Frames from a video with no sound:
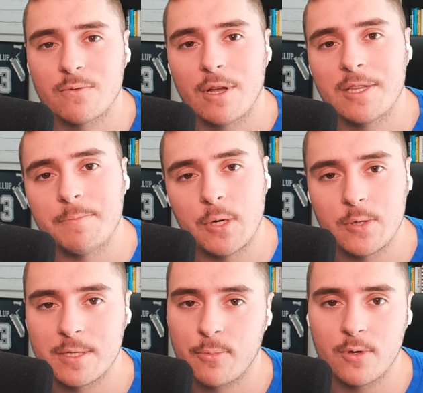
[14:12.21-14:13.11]
as well as
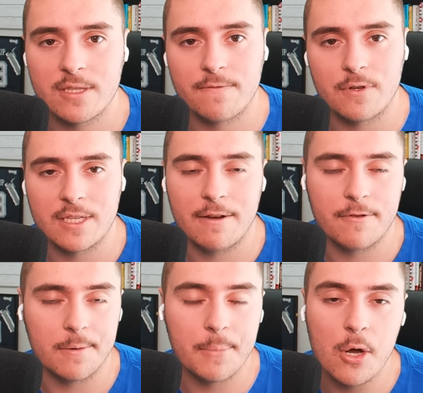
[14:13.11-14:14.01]
bonus points for
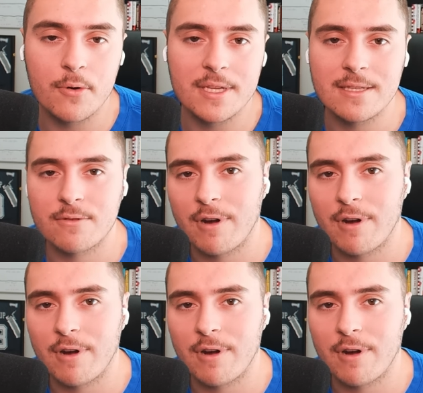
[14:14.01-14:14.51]
tougher opponents,